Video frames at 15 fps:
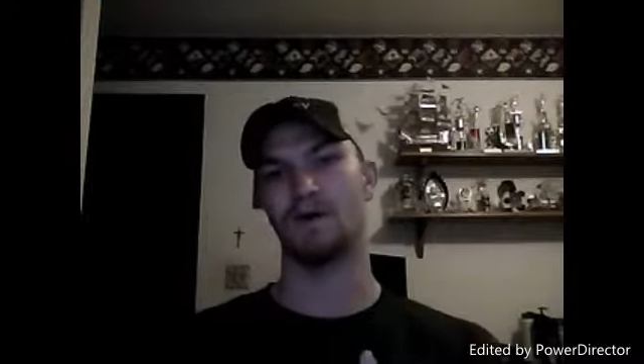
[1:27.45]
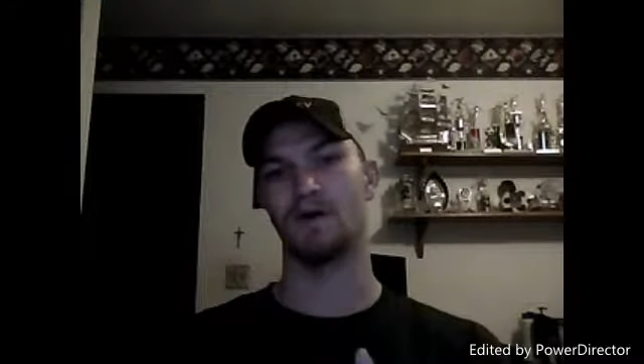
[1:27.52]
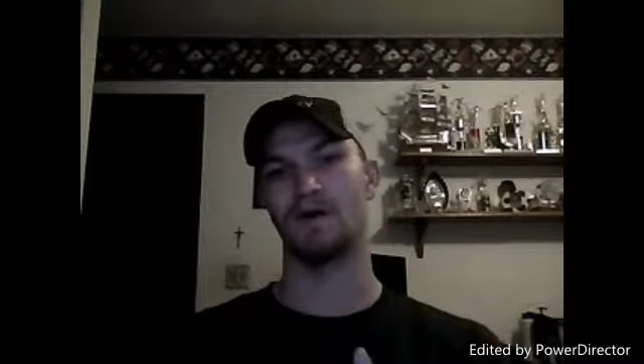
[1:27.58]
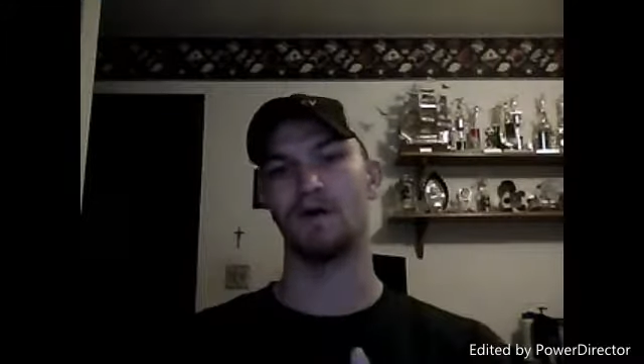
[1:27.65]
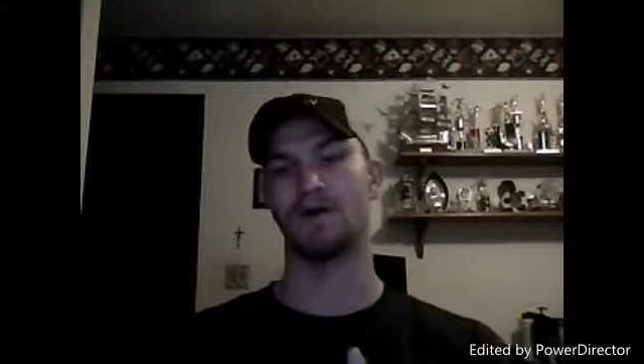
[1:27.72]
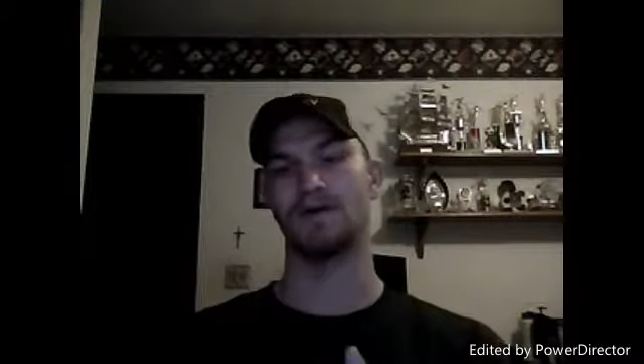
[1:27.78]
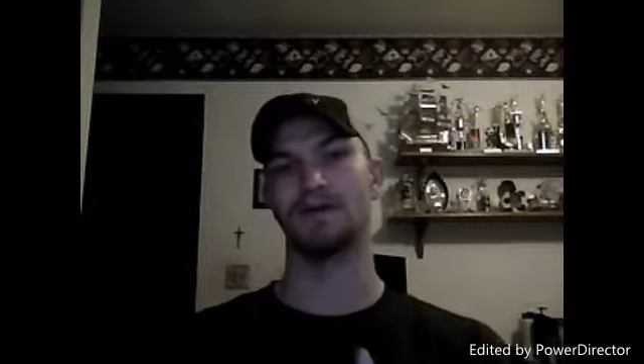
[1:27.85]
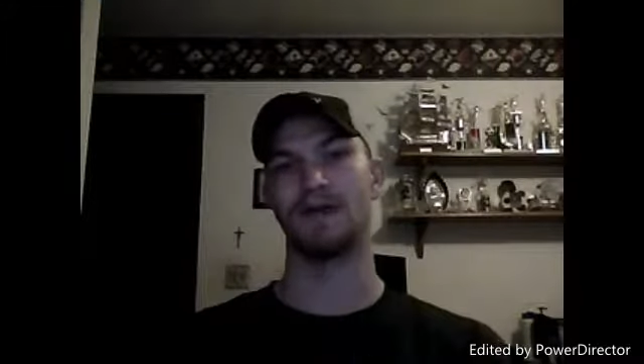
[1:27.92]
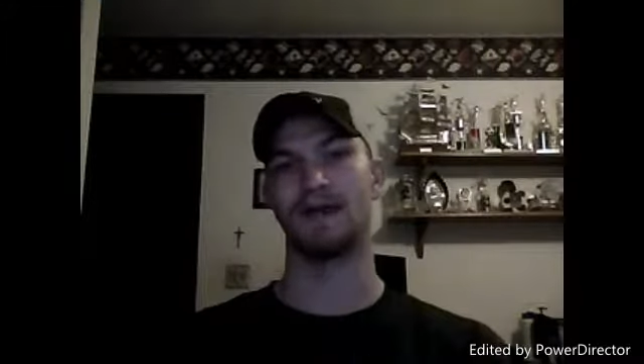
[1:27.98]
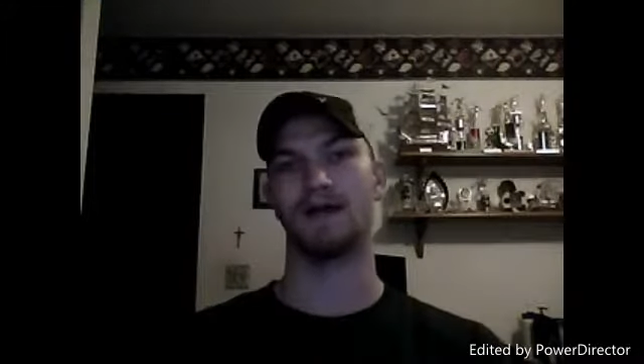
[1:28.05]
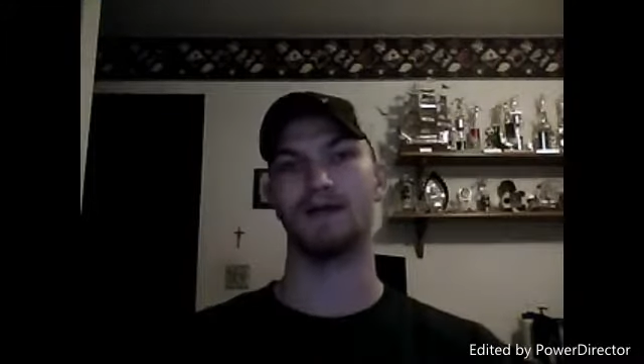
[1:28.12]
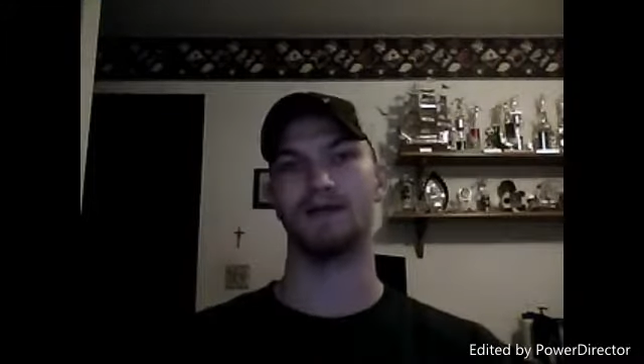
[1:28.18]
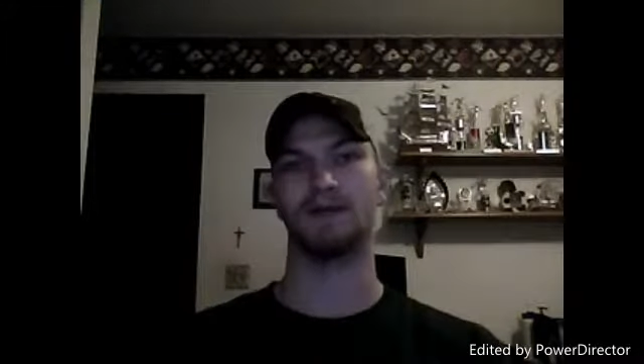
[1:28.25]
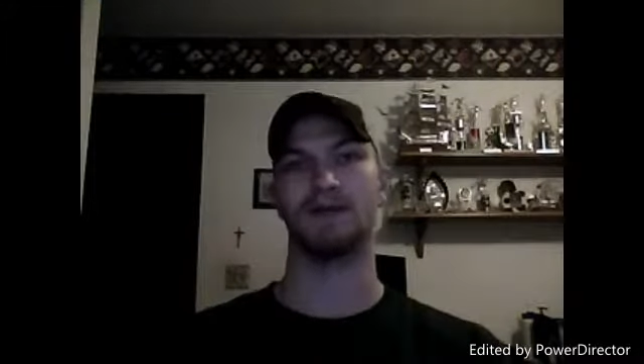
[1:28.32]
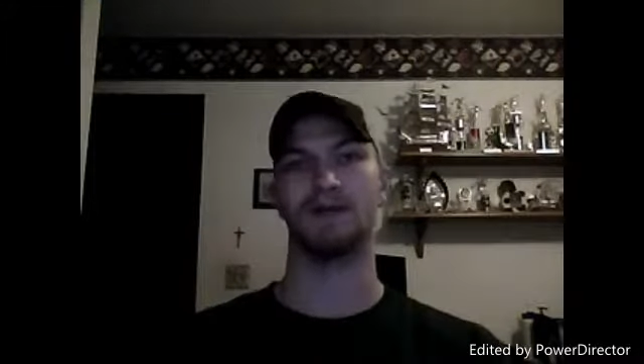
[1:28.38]
are
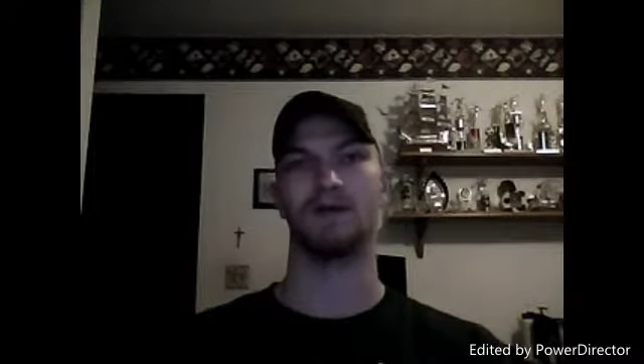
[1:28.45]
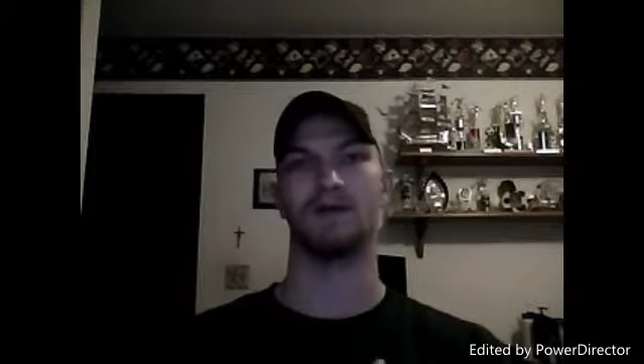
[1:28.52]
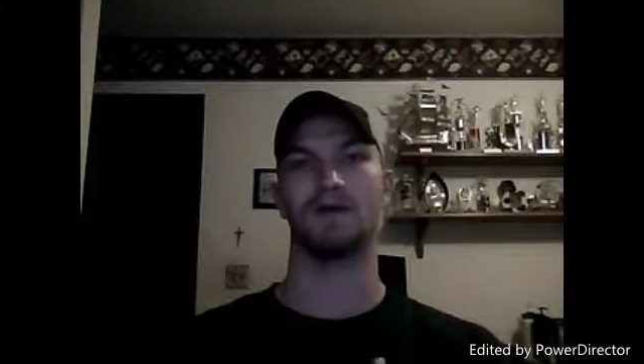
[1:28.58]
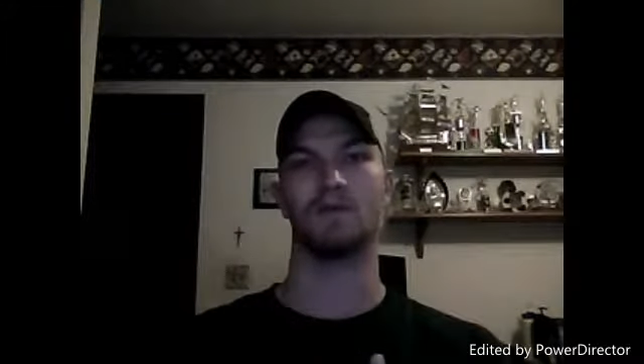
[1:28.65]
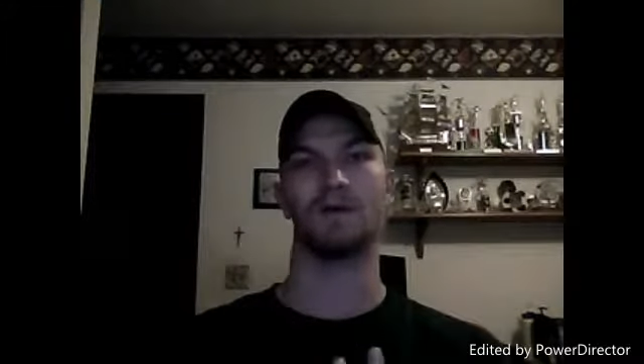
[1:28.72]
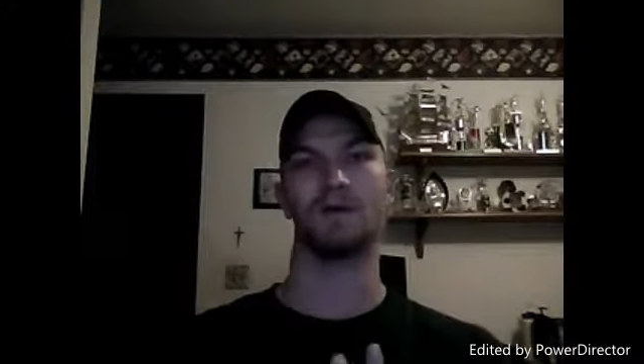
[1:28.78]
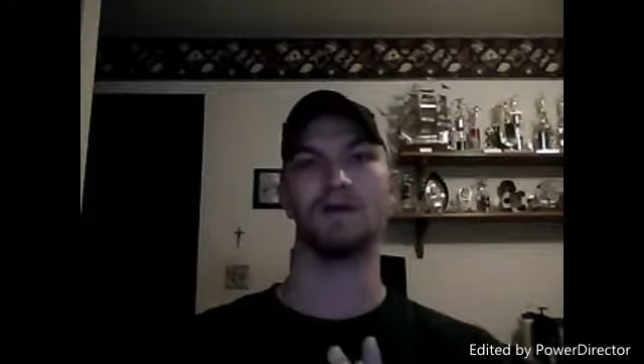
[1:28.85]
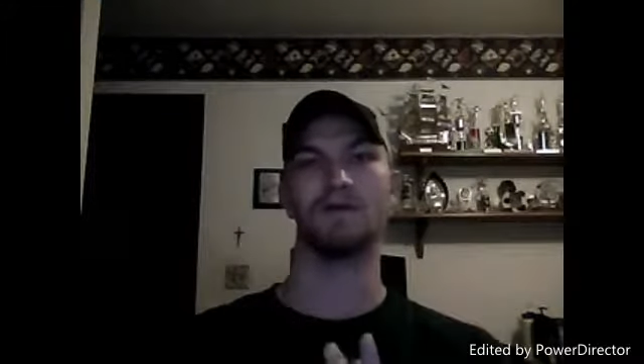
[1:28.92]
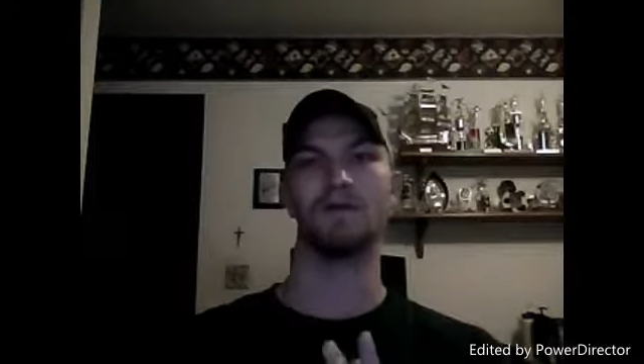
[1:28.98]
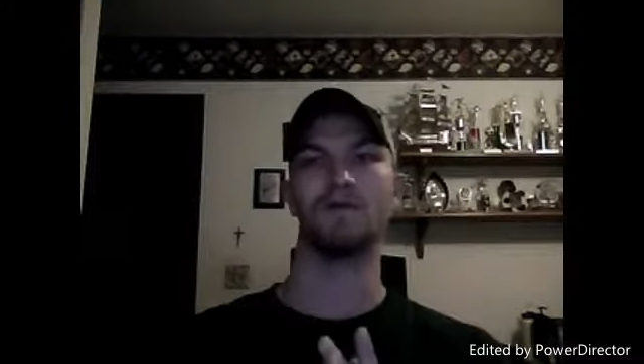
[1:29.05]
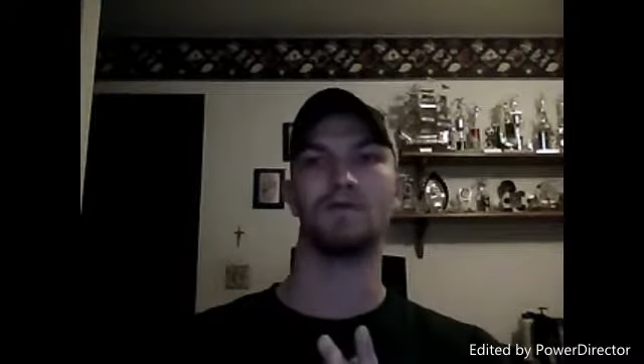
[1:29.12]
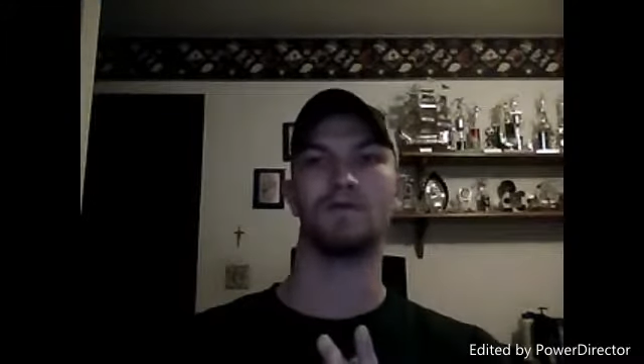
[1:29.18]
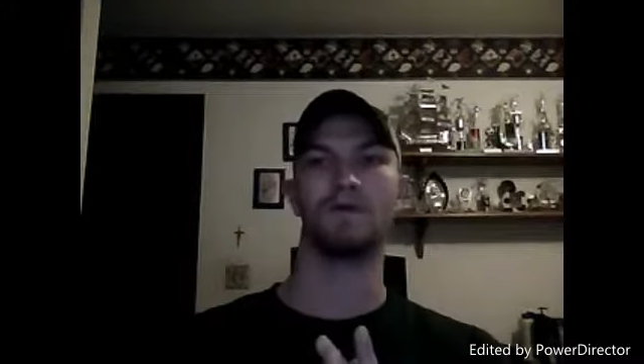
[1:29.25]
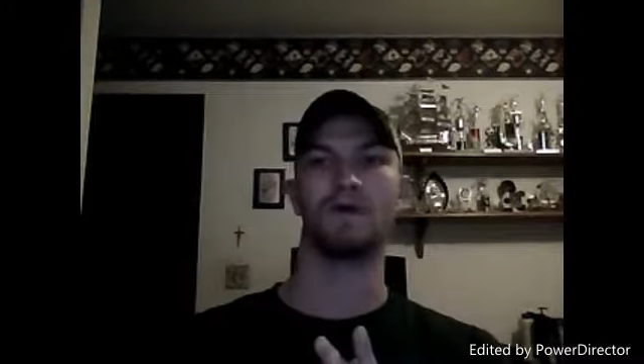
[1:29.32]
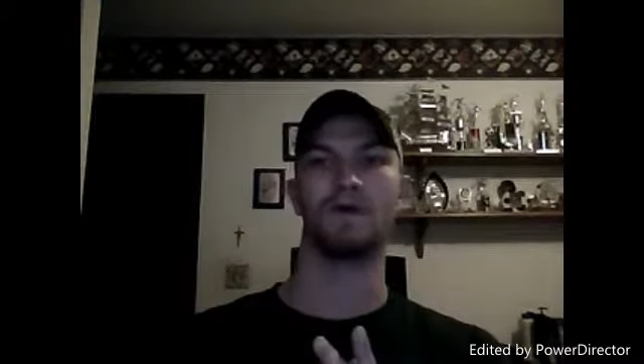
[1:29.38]
tasks that
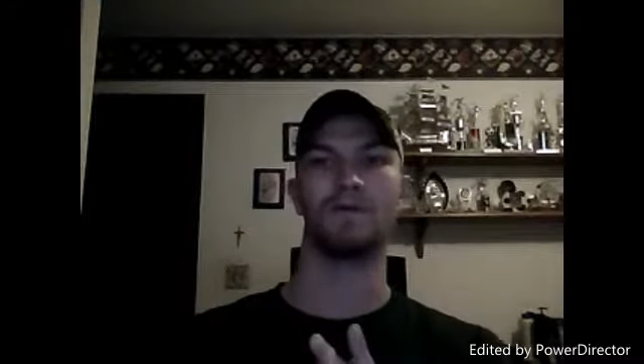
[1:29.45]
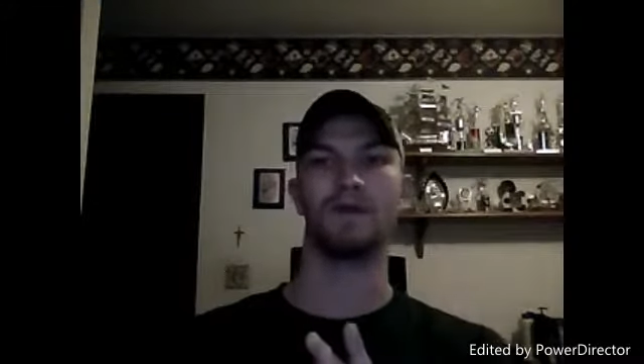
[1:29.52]
are